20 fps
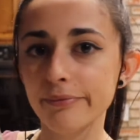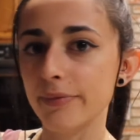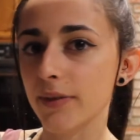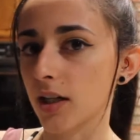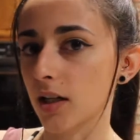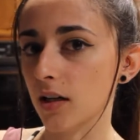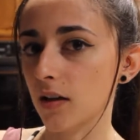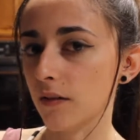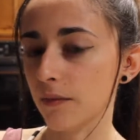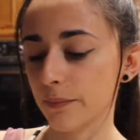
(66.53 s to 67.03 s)

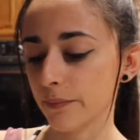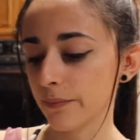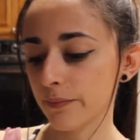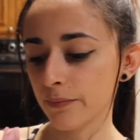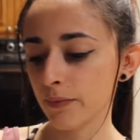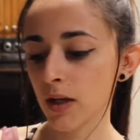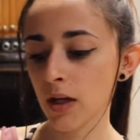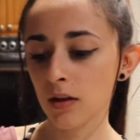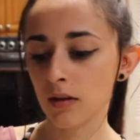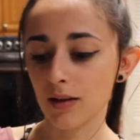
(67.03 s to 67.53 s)
You know,
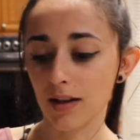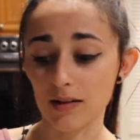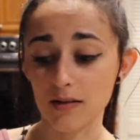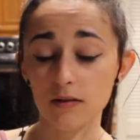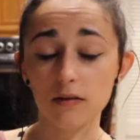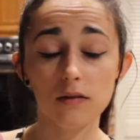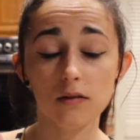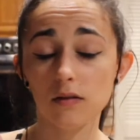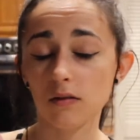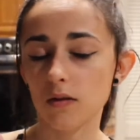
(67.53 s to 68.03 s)

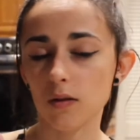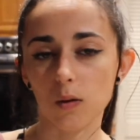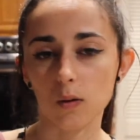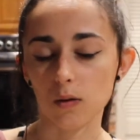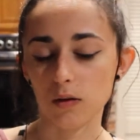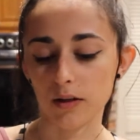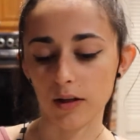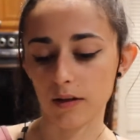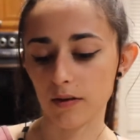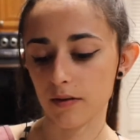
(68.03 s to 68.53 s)
that's
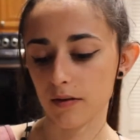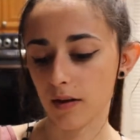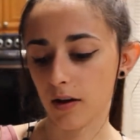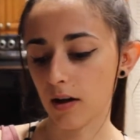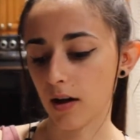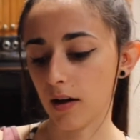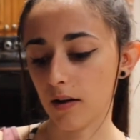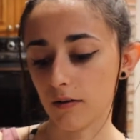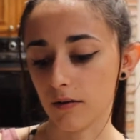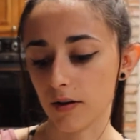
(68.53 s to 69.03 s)
totally how you say
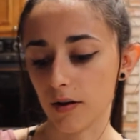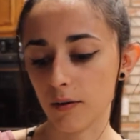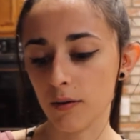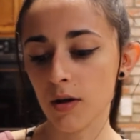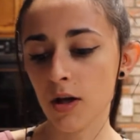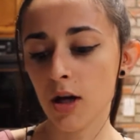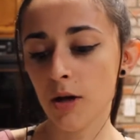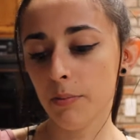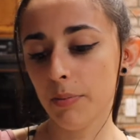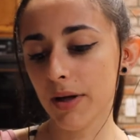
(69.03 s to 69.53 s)
it. I don't know.
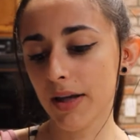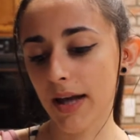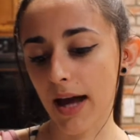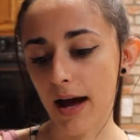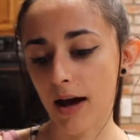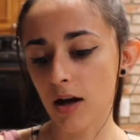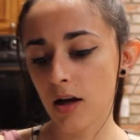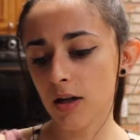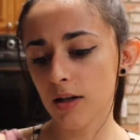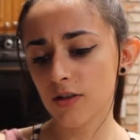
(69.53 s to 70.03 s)
But
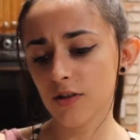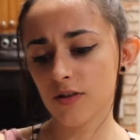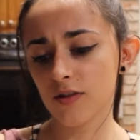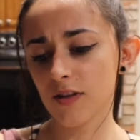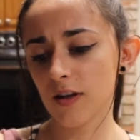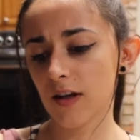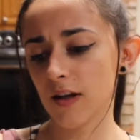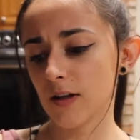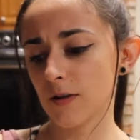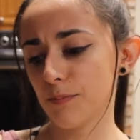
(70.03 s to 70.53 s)
yeah, just
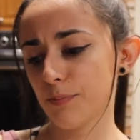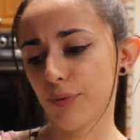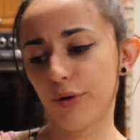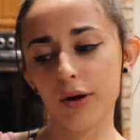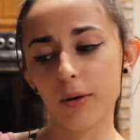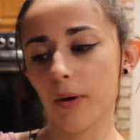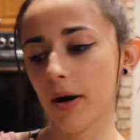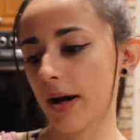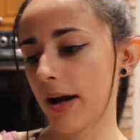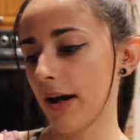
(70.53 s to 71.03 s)
a
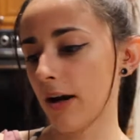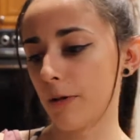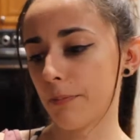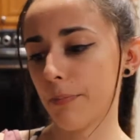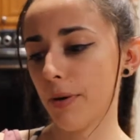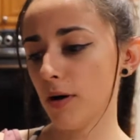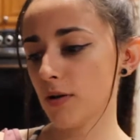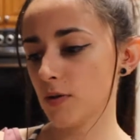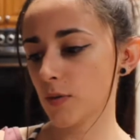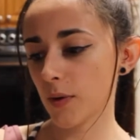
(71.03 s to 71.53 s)
pre-workout or
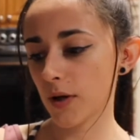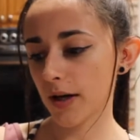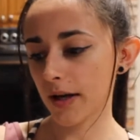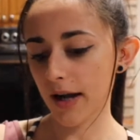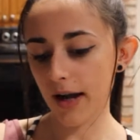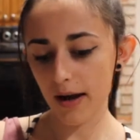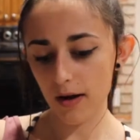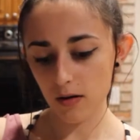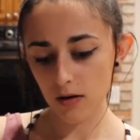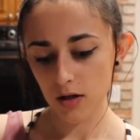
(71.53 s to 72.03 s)

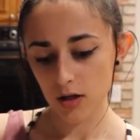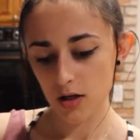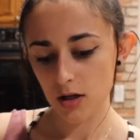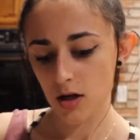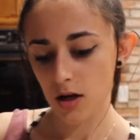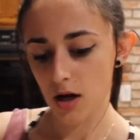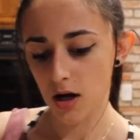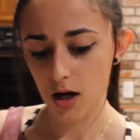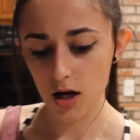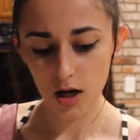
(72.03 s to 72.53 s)
post-workout.
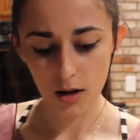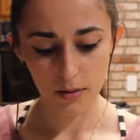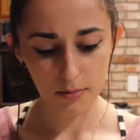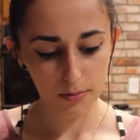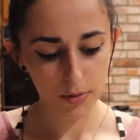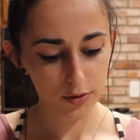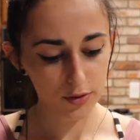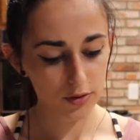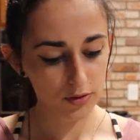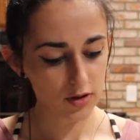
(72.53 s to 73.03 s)

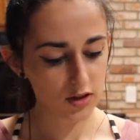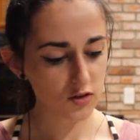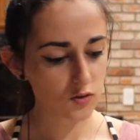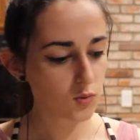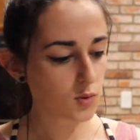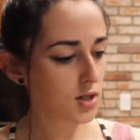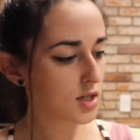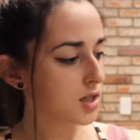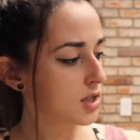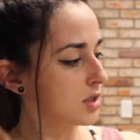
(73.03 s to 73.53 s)
But this
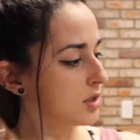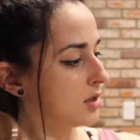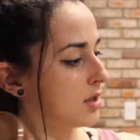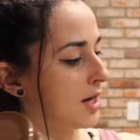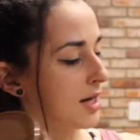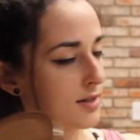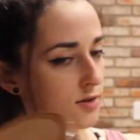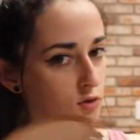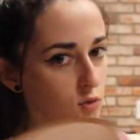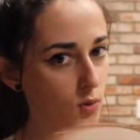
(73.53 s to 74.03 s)
one
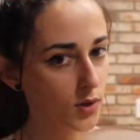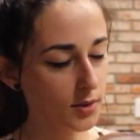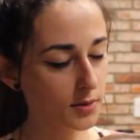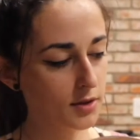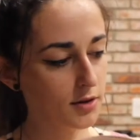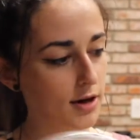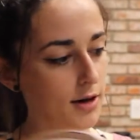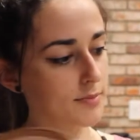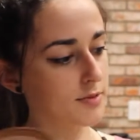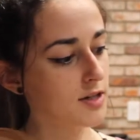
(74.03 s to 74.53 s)
has
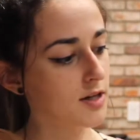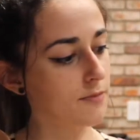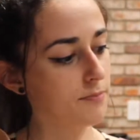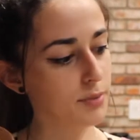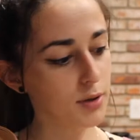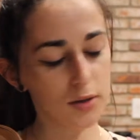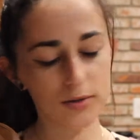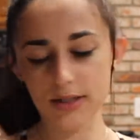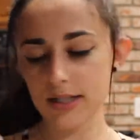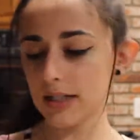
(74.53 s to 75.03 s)
21 grams of
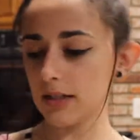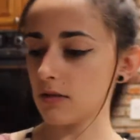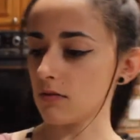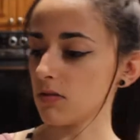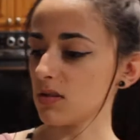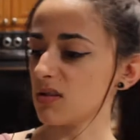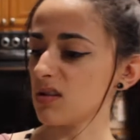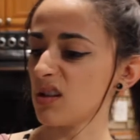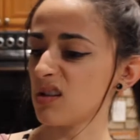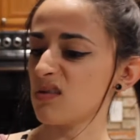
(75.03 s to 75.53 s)
protein. This
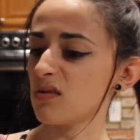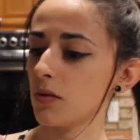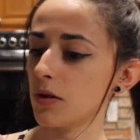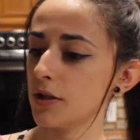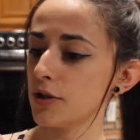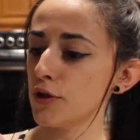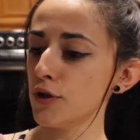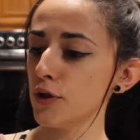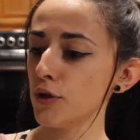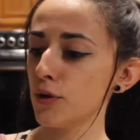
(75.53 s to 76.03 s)
one says
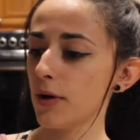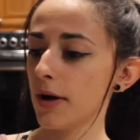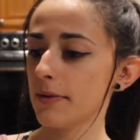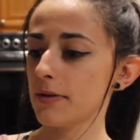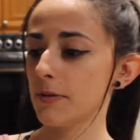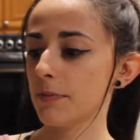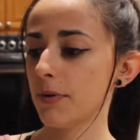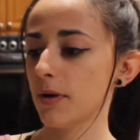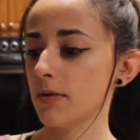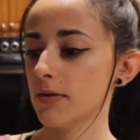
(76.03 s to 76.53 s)
22
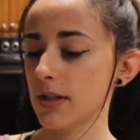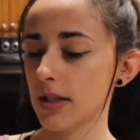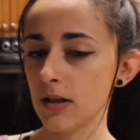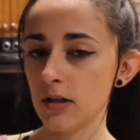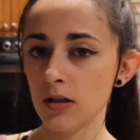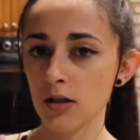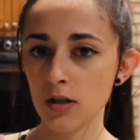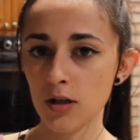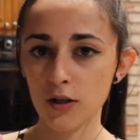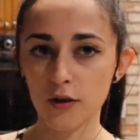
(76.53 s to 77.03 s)
grams of protein.
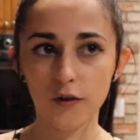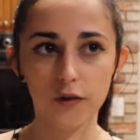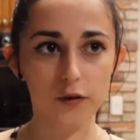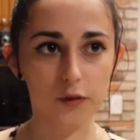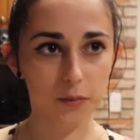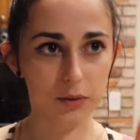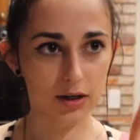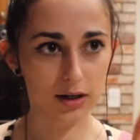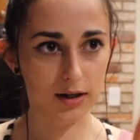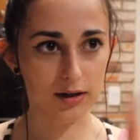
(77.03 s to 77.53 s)

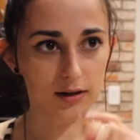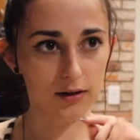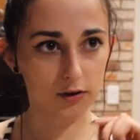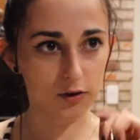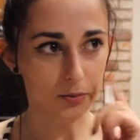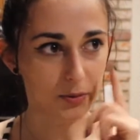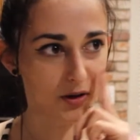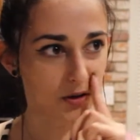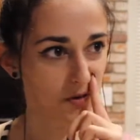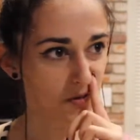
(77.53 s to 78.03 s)
Excuse me, I got
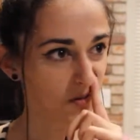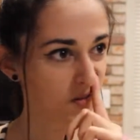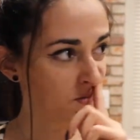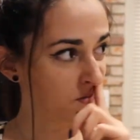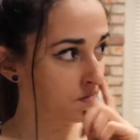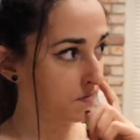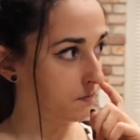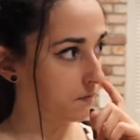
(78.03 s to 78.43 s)
itchy my nose.